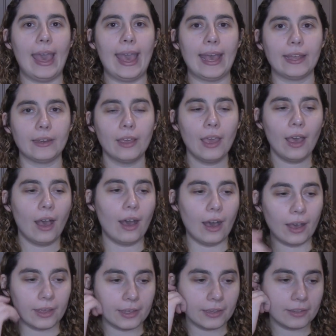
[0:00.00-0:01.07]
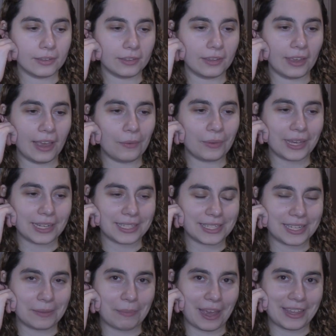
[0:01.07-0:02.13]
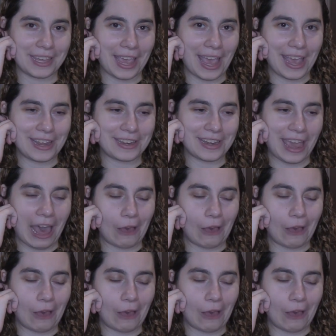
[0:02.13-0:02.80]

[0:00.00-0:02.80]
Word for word: And we get to see, by the end,